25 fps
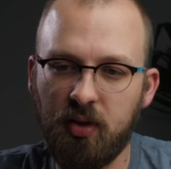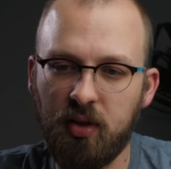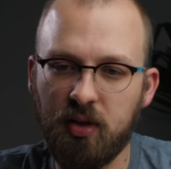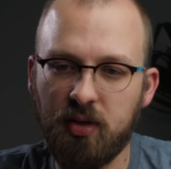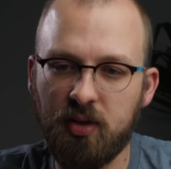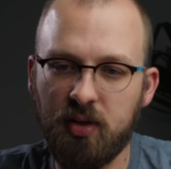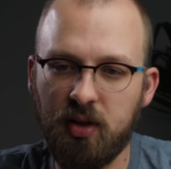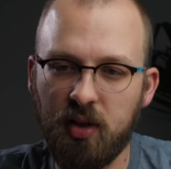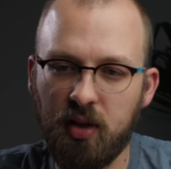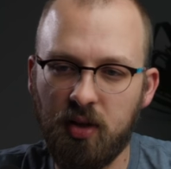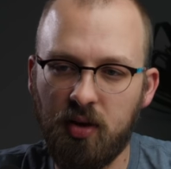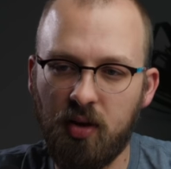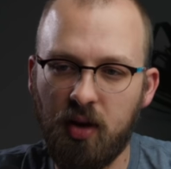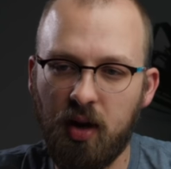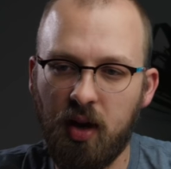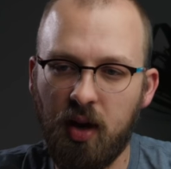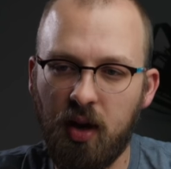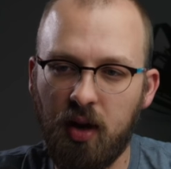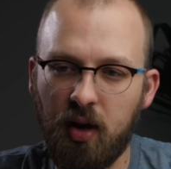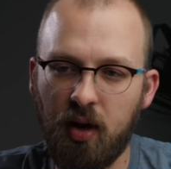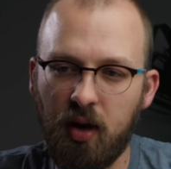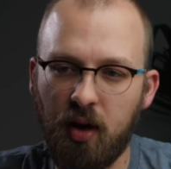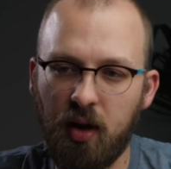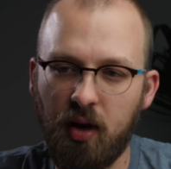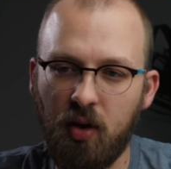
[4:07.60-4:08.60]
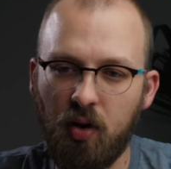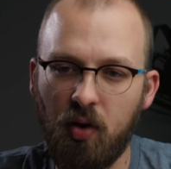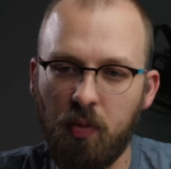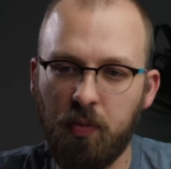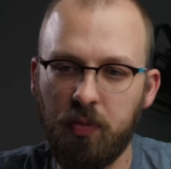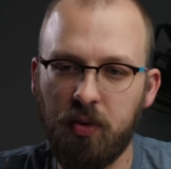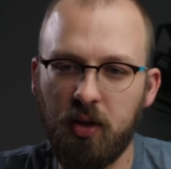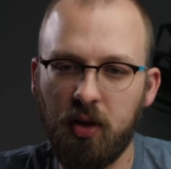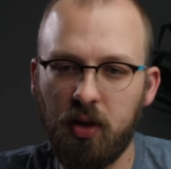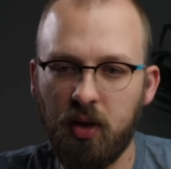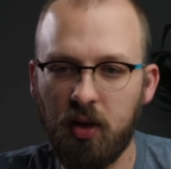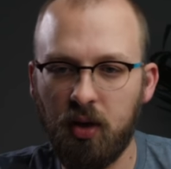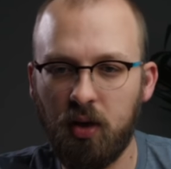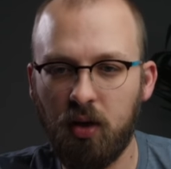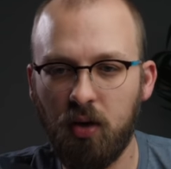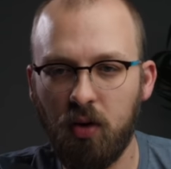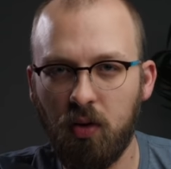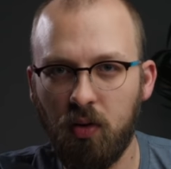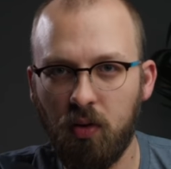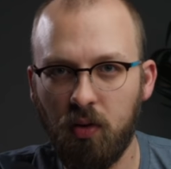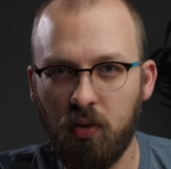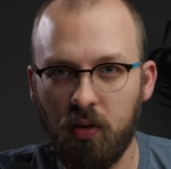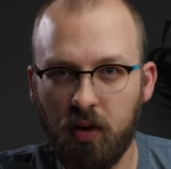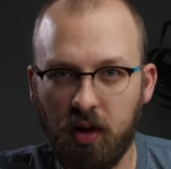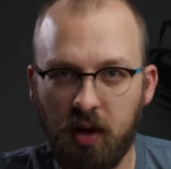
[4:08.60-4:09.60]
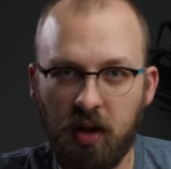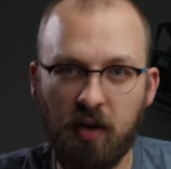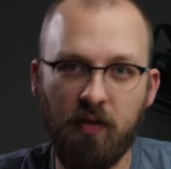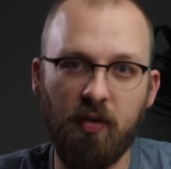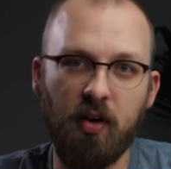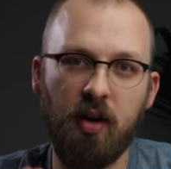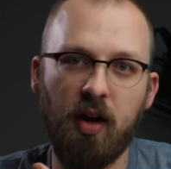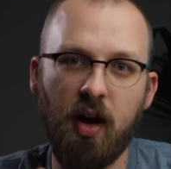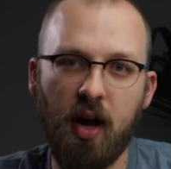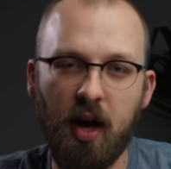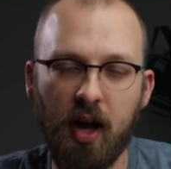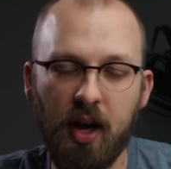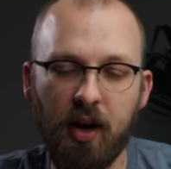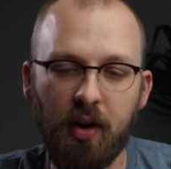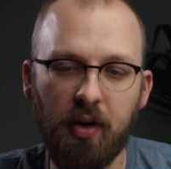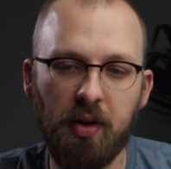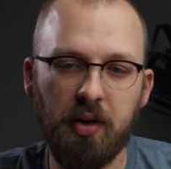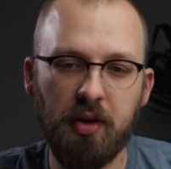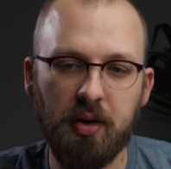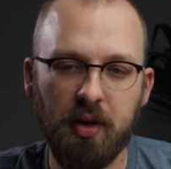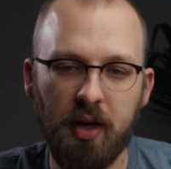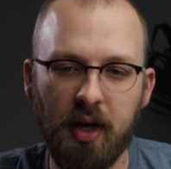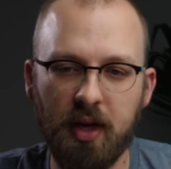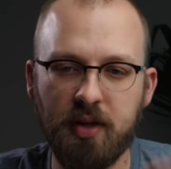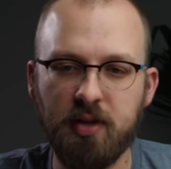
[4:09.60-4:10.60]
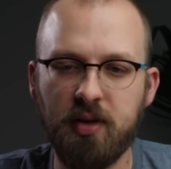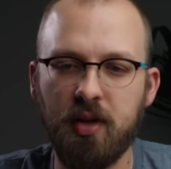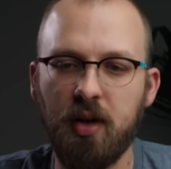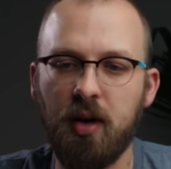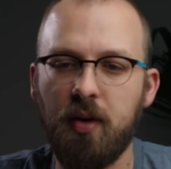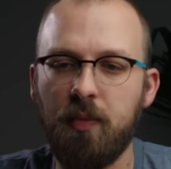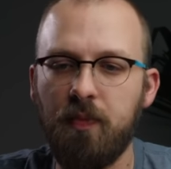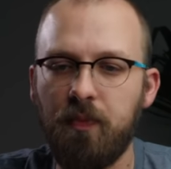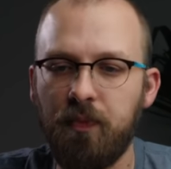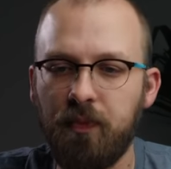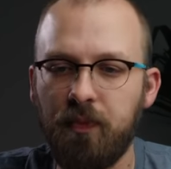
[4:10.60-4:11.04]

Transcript: this year, and I hope they're going to go even higher next year.